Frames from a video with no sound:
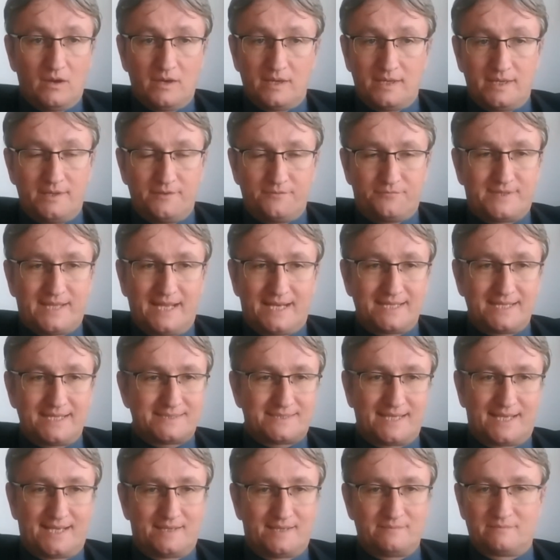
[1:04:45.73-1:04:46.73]
If there is
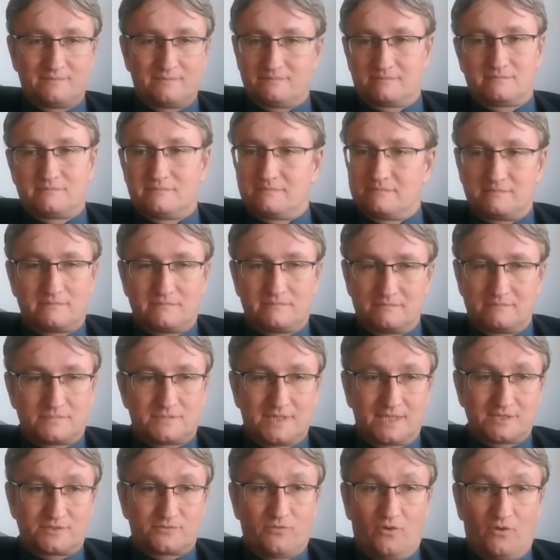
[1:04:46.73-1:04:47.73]

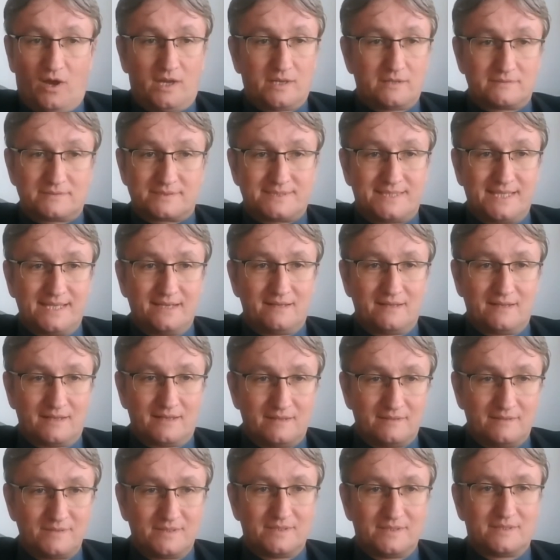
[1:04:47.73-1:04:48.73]
just one
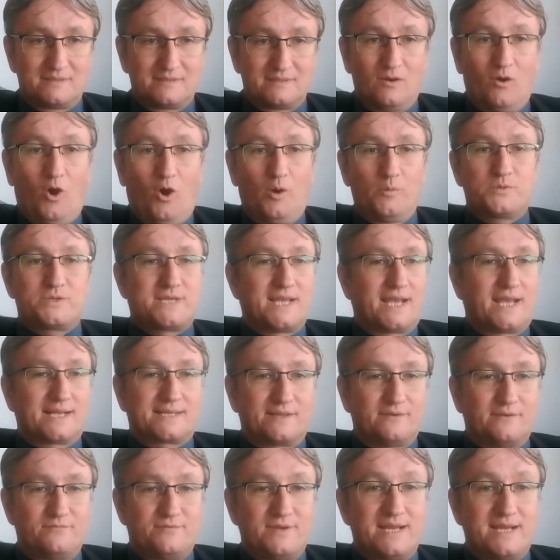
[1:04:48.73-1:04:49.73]
single object,
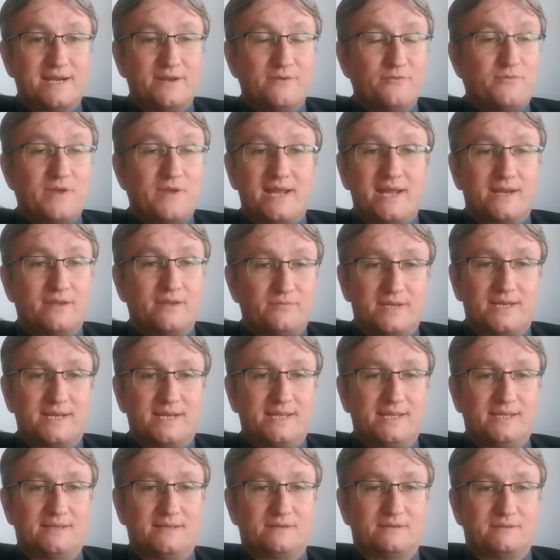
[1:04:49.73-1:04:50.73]
a very, very,
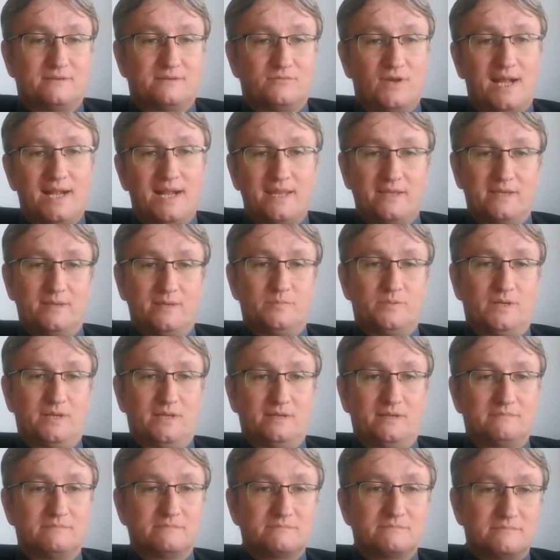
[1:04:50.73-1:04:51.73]
very
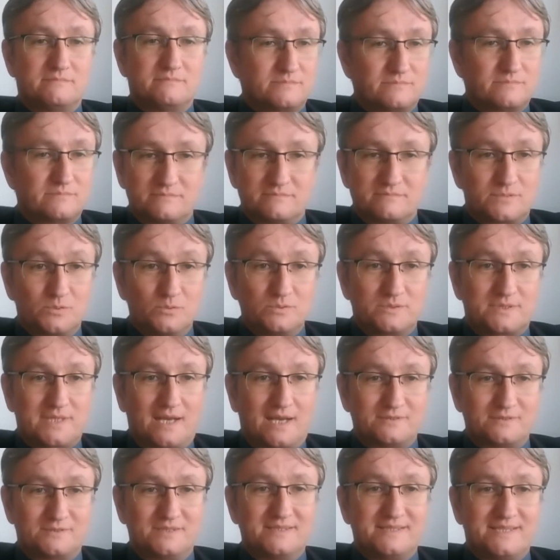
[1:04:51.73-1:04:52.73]
valuable
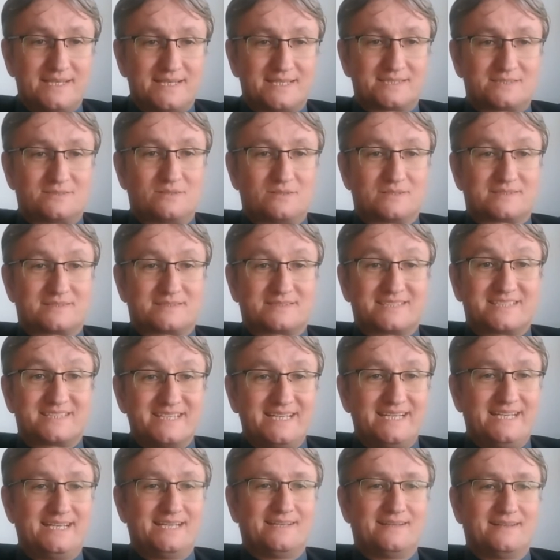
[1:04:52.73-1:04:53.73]
2,000 years old
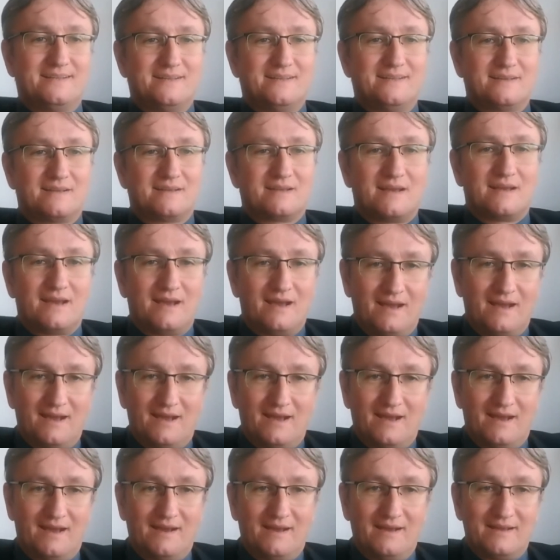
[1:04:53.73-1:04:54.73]
tree
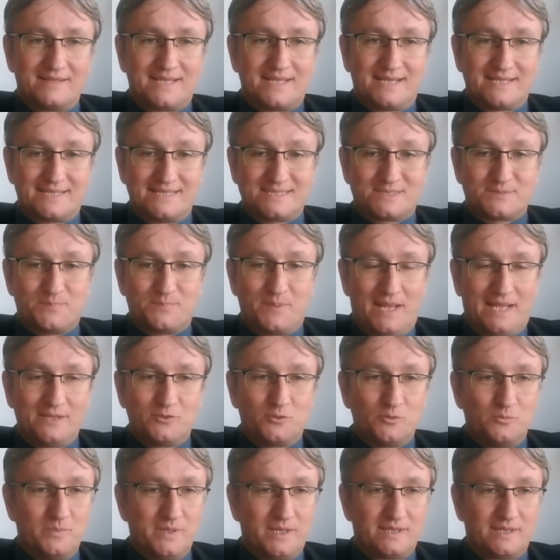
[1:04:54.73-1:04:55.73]
that is planned
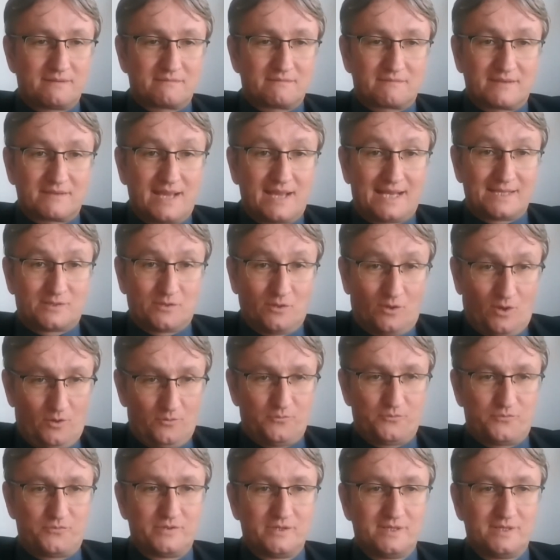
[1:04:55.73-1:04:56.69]
to be cut off,